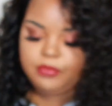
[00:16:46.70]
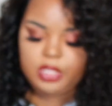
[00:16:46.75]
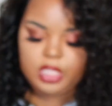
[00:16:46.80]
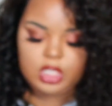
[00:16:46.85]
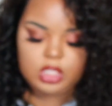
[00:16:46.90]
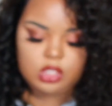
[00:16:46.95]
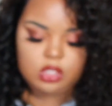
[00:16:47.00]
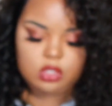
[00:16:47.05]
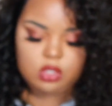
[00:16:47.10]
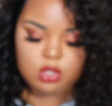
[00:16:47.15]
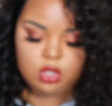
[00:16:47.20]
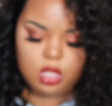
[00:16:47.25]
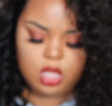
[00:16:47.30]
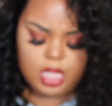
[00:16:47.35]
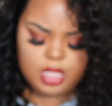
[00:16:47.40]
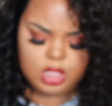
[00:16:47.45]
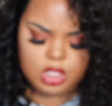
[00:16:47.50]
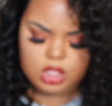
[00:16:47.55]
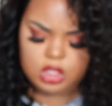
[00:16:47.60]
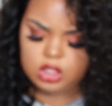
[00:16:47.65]
this,
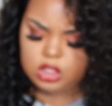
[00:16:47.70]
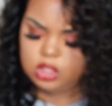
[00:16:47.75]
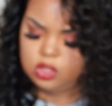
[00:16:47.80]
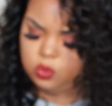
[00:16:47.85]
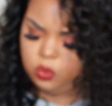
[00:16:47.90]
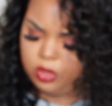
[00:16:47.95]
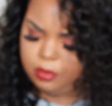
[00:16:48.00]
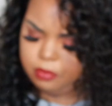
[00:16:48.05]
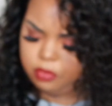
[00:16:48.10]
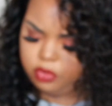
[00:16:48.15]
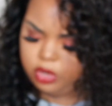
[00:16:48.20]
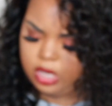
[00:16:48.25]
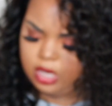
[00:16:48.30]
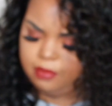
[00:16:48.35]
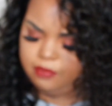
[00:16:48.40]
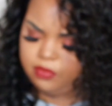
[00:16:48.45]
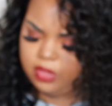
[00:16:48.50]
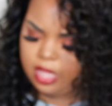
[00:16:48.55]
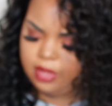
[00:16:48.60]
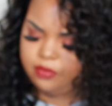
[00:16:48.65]
I think this is whipped
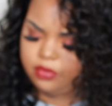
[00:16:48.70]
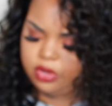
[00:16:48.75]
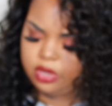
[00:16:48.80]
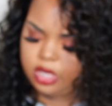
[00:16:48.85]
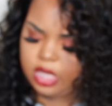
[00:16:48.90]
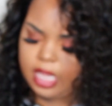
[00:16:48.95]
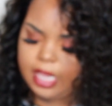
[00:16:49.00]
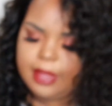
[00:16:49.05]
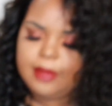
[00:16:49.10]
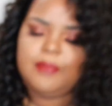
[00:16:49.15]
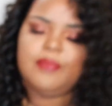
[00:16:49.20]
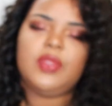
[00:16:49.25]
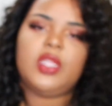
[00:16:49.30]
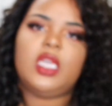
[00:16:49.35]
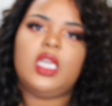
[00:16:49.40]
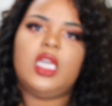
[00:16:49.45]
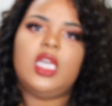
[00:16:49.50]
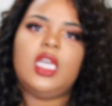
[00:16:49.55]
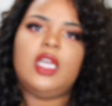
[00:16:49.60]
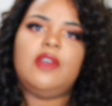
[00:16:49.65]
cream flavored. Yeah,
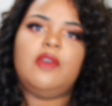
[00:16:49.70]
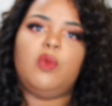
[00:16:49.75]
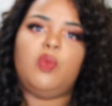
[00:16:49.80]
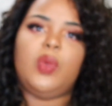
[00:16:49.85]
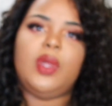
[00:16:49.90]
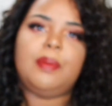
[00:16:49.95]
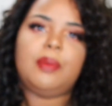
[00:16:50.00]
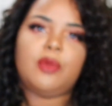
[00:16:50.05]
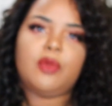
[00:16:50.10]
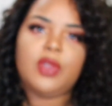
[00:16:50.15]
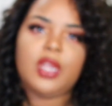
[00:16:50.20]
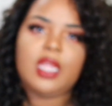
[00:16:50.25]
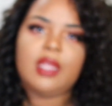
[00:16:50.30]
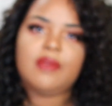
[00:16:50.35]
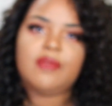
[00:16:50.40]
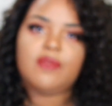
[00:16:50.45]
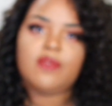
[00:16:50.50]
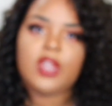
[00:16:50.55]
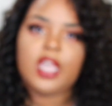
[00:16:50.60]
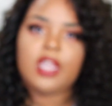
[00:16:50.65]
whipped
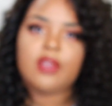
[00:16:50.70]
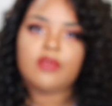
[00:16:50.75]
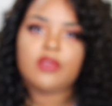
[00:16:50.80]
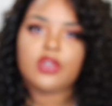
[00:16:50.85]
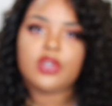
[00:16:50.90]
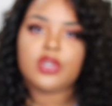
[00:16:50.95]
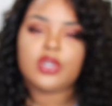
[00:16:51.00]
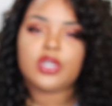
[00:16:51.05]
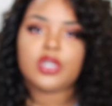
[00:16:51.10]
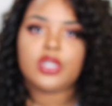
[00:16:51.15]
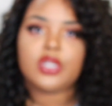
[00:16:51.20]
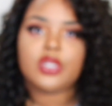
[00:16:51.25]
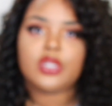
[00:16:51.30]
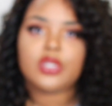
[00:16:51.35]
cream flavored.